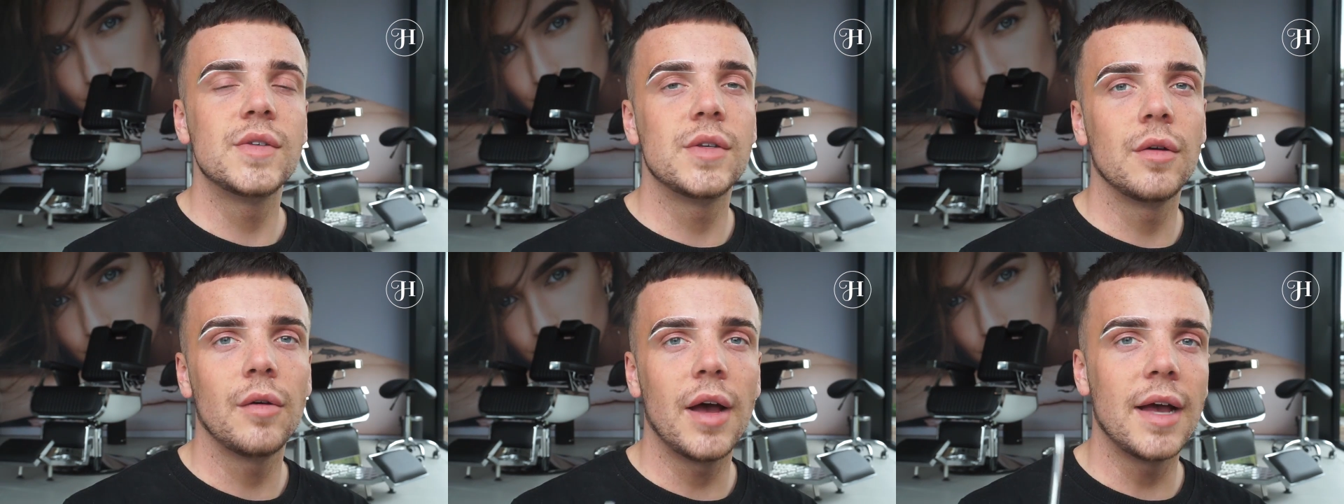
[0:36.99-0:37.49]

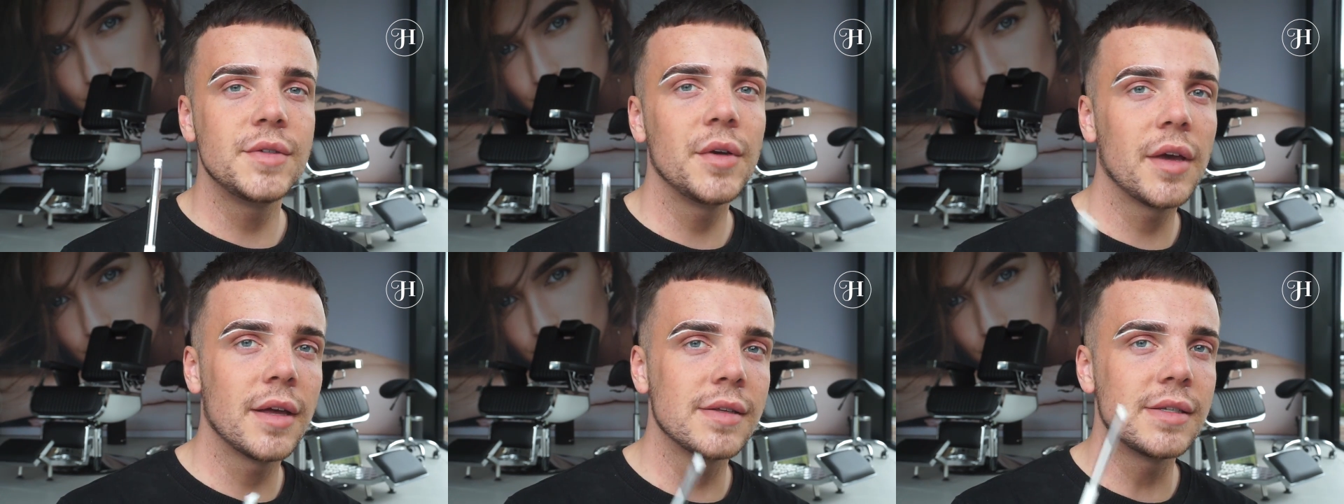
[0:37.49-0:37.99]
So as you
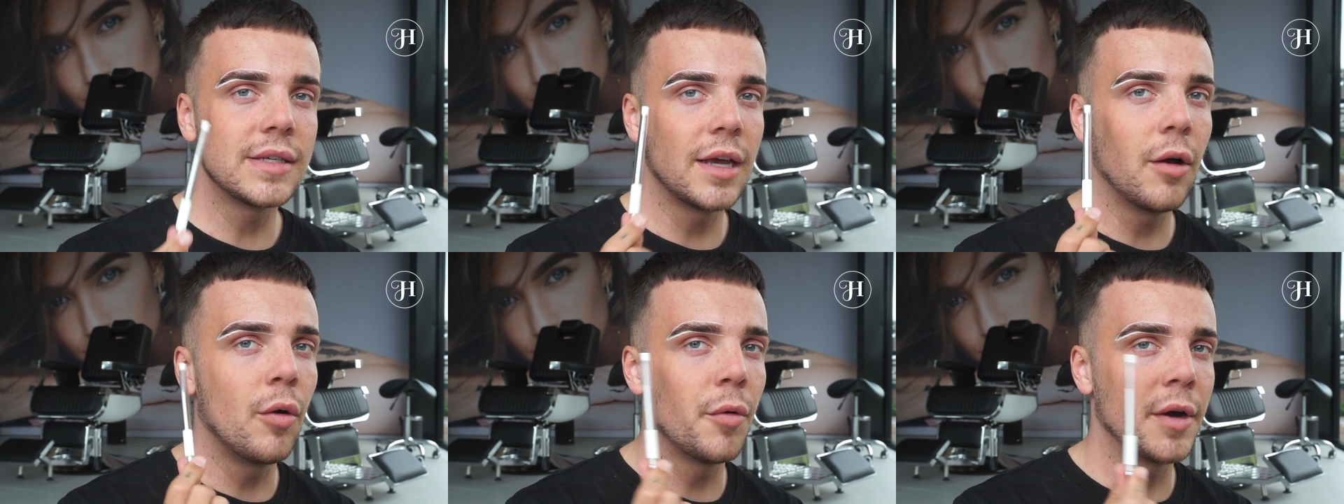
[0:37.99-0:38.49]
can see,
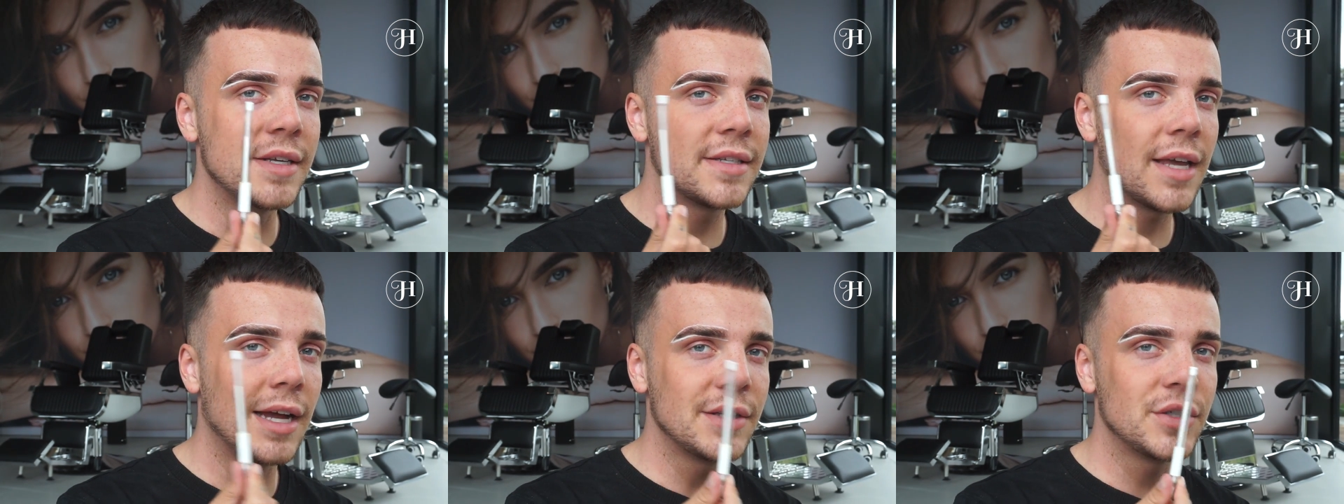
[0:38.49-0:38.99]
I already
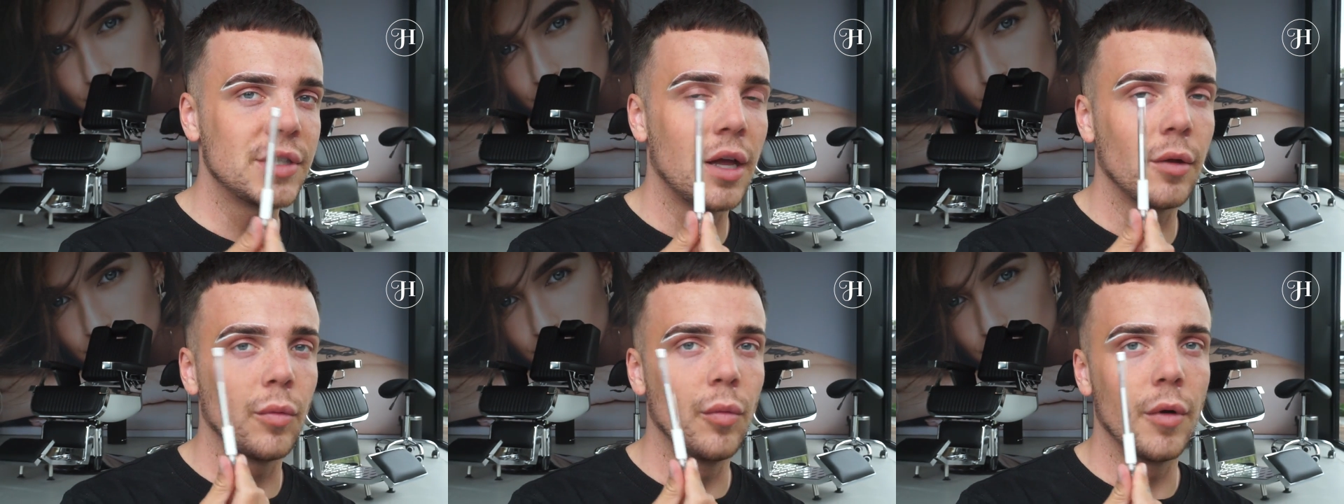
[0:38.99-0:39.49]
sketched
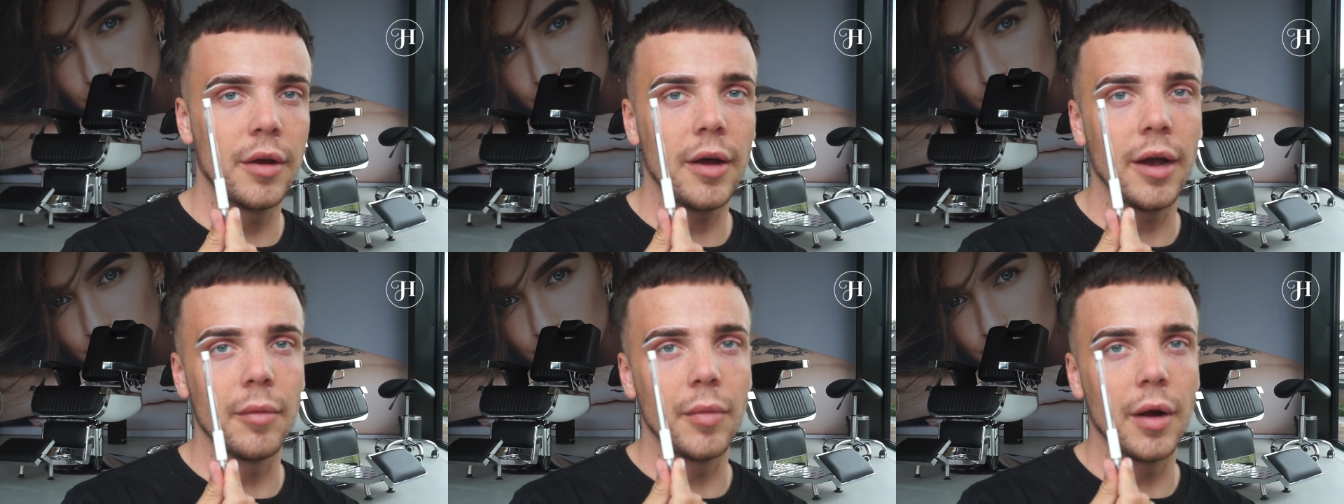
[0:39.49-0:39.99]
out one
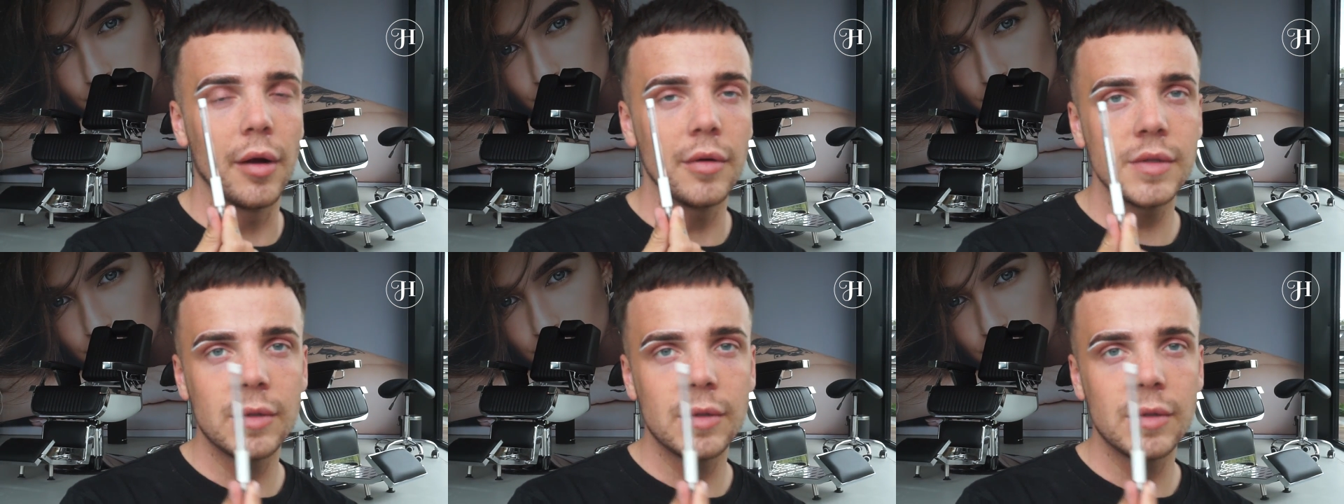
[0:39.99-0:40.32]
eyebrow.